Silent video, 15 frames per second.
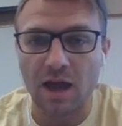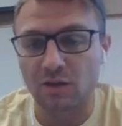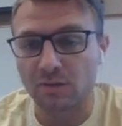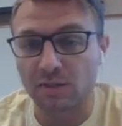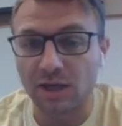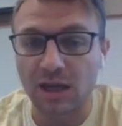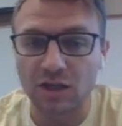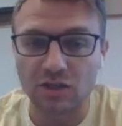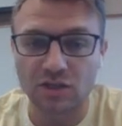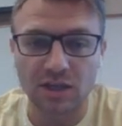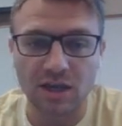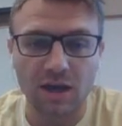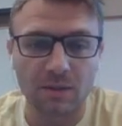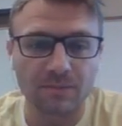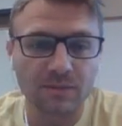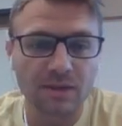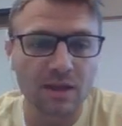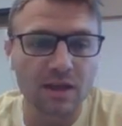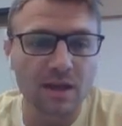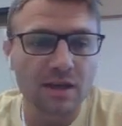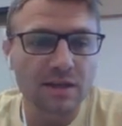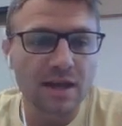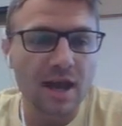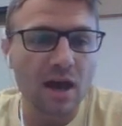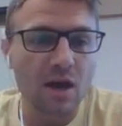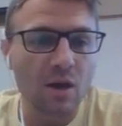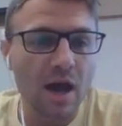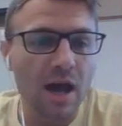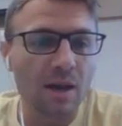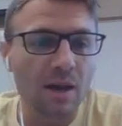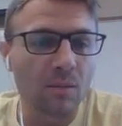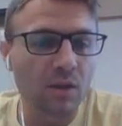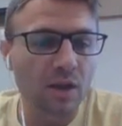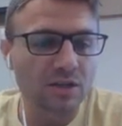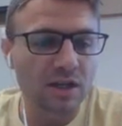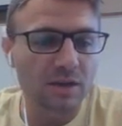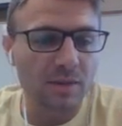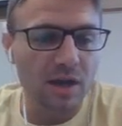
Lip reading: for the pH scale. Now, let's talk